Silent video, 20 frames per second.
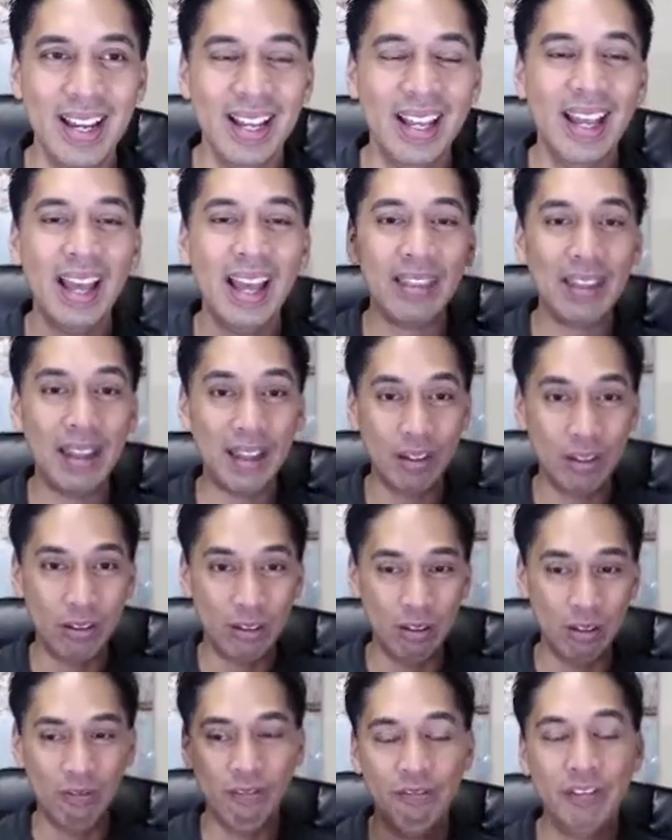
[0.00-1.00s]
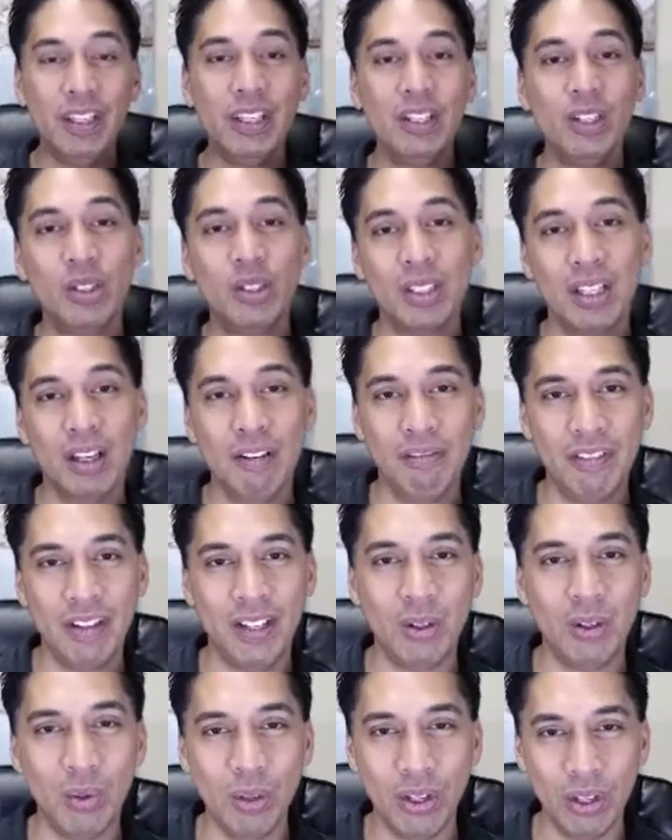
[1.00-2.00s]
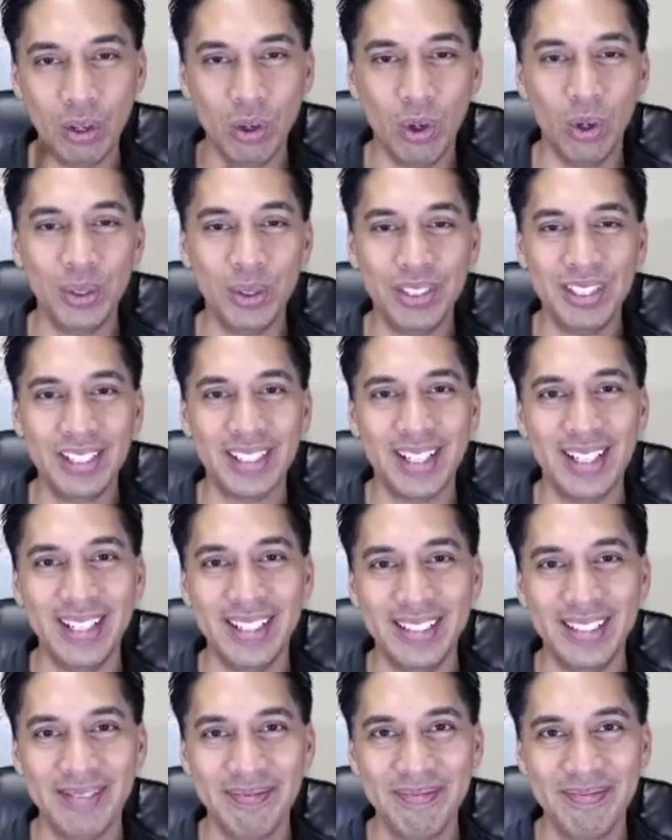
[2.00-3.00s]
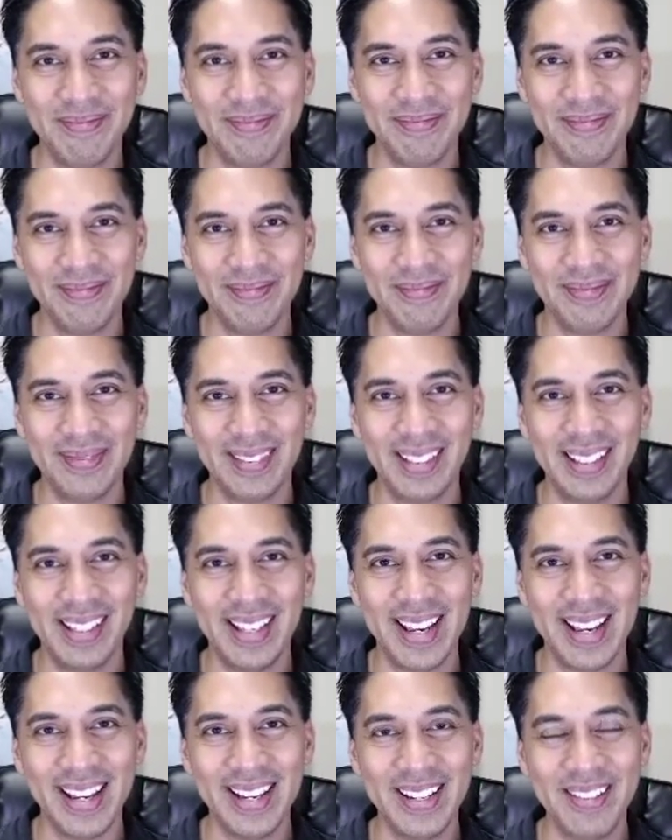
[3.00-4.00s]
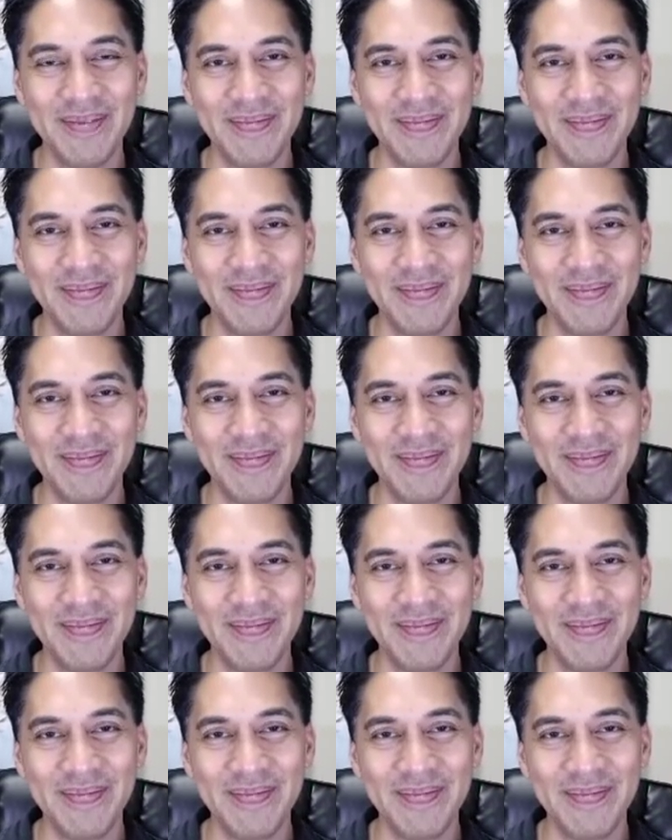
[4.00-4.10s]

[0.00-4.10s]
And then you fill yourself in with a gold sun. Okay?